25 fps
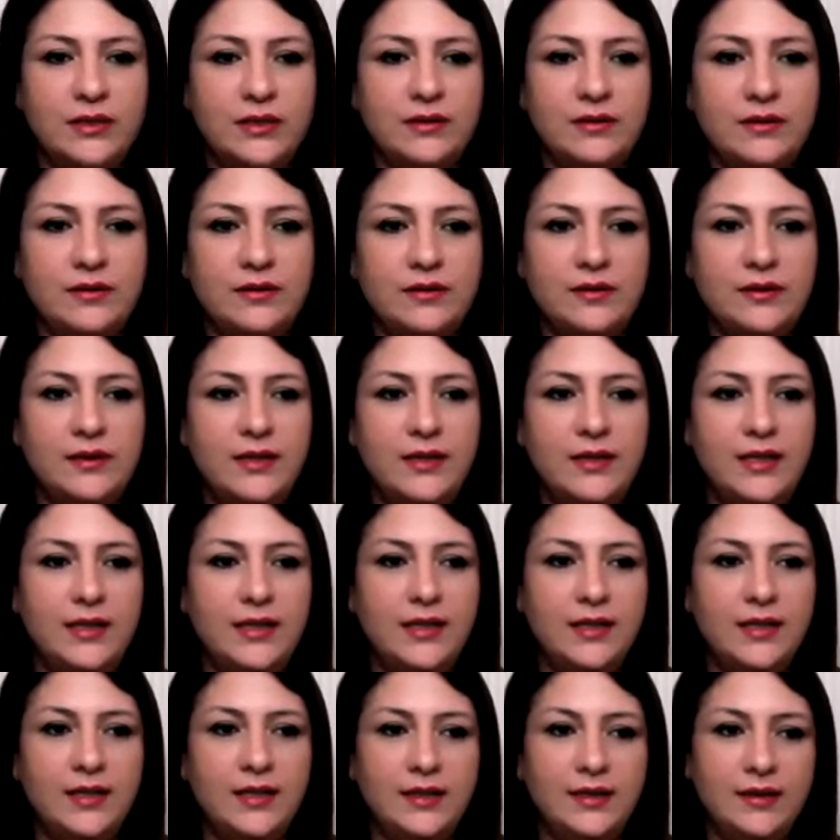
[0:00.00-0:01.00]
in the
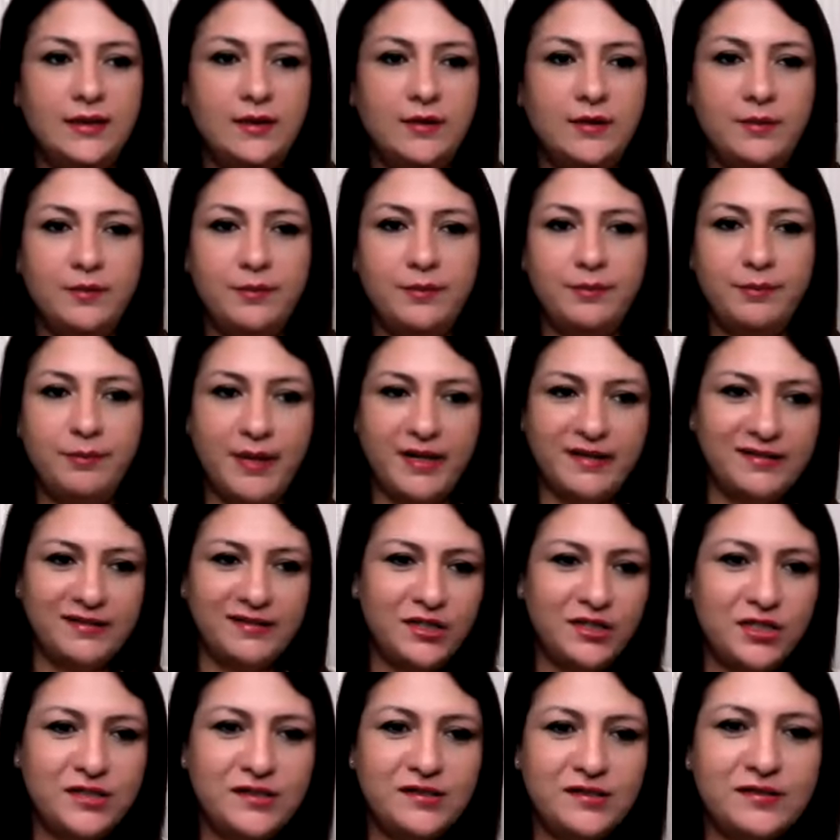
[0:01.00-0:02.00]

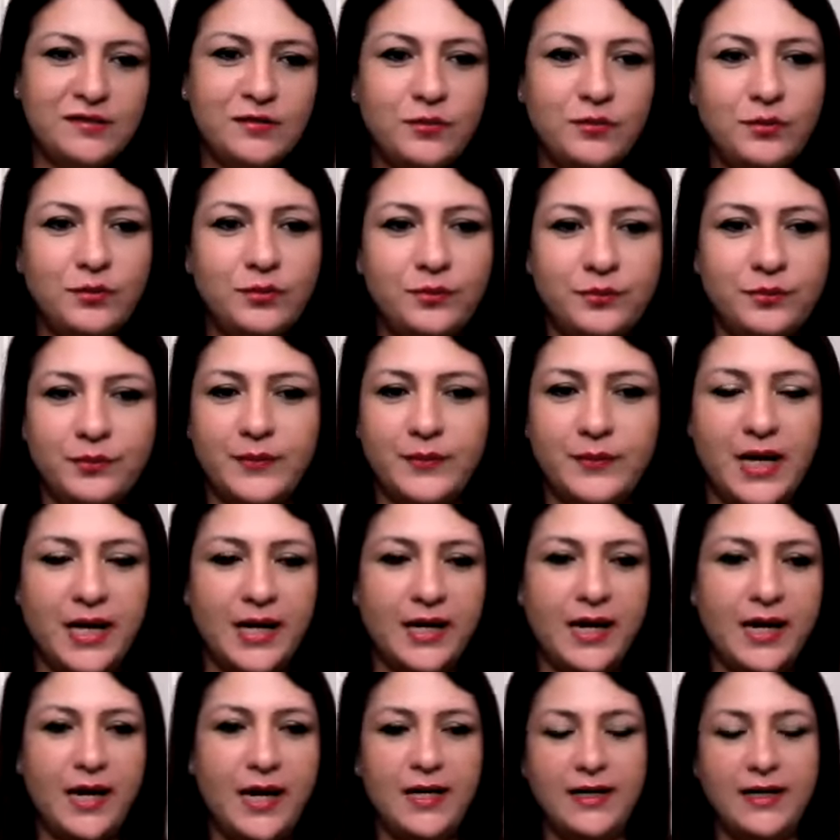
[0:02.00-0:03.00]
messages,
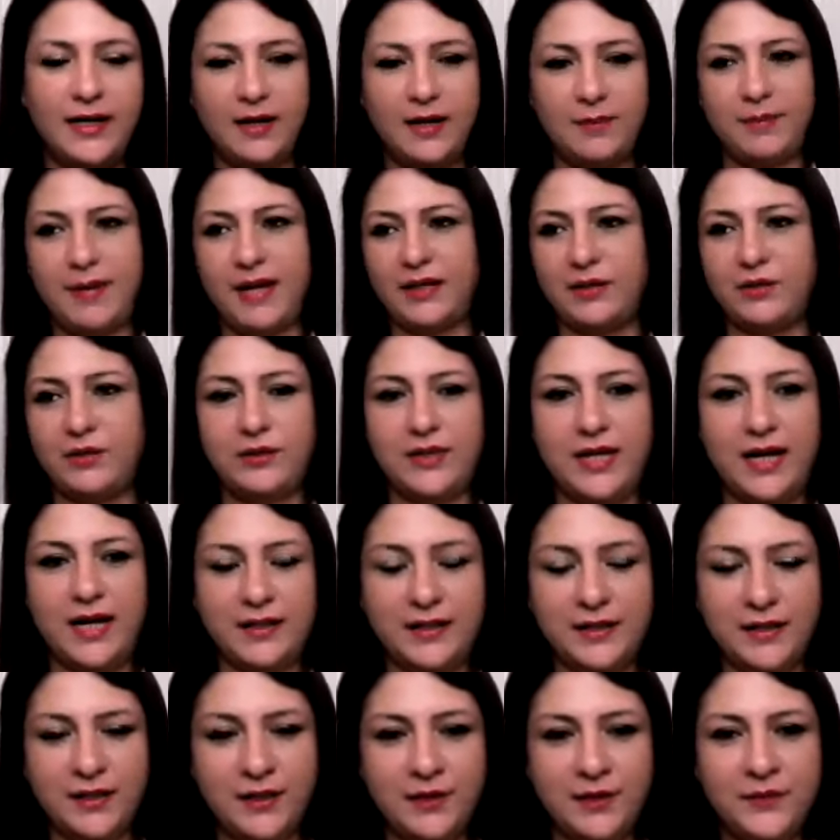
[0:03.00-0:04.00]
and I'll get back to that.